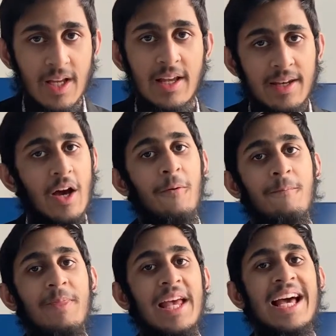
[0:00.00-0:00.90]
Now,
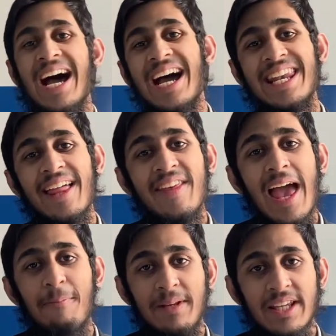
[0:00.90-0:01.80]
another
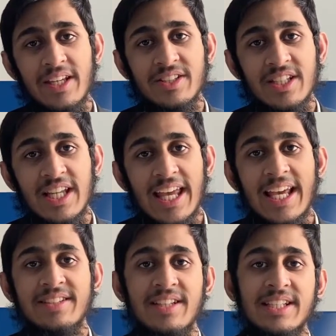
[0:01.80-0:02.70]
application
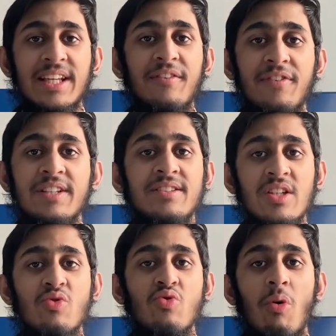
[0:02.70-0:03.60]
is the Da
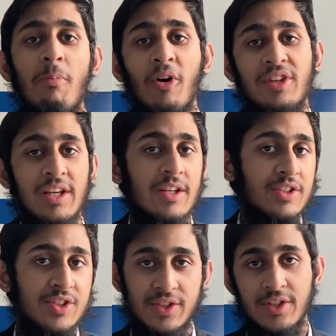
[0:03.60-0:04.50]
Vinci robotic
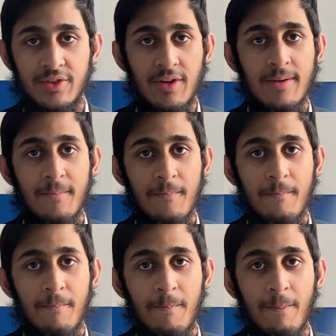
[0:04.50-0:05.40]
surgery.
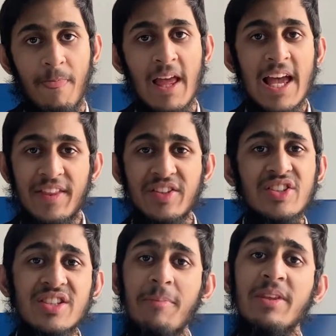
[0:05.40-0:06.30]
This
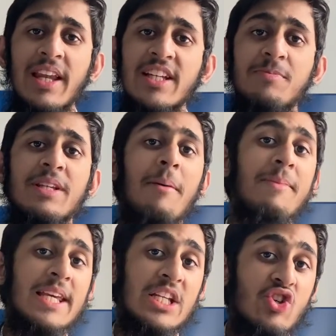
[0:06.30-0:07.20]
is something that has become
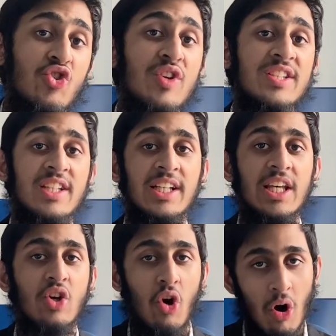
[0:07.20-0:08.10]

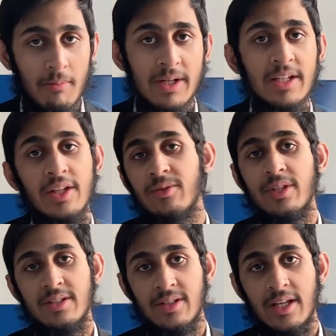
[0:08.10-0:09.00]
increasingly common in
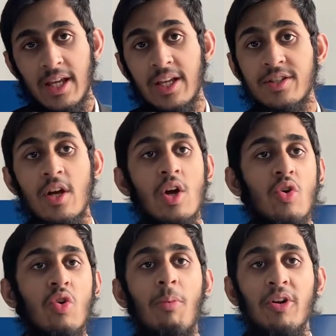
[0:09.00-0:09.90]
today's day and age,
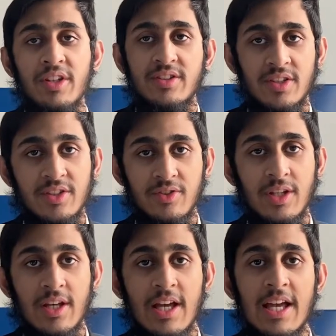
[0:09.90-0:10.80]
robotic
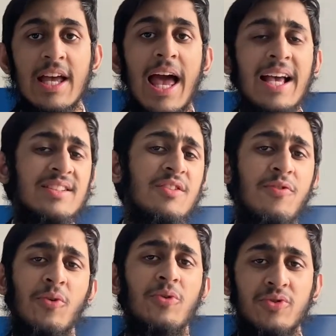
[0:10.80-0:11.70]
surgery. As the
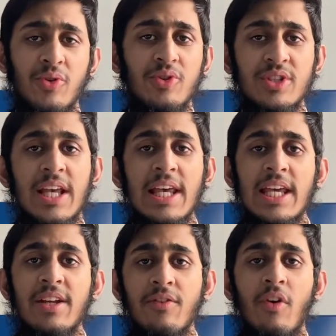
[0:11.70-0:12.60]
photo shows,
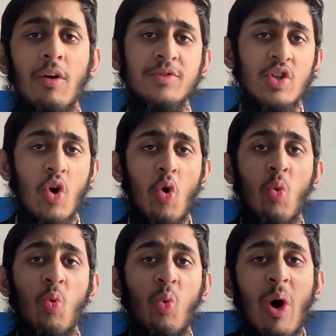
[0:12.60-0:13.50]
it involves
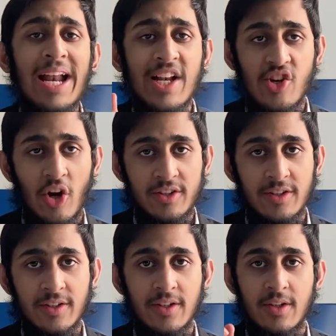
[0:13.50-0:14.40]
one
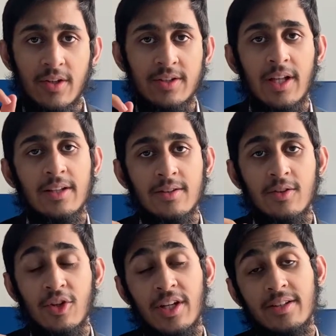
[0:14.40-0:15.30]
doctor
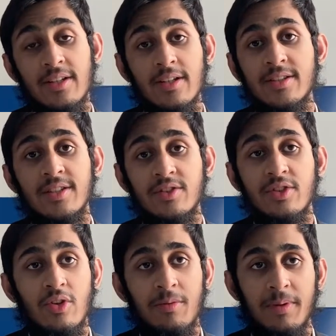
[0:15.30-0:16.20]
conducting a
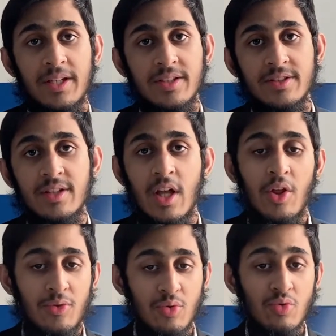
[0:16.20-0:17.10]
surgery on patients
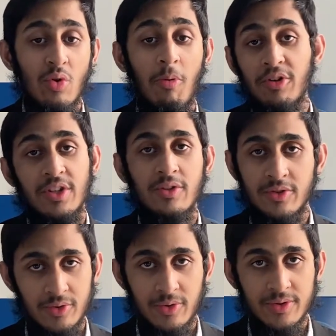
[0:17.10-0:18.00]
through robotic
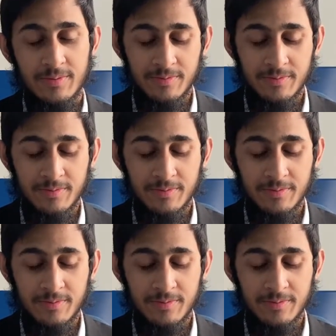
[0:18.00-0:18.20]
controls.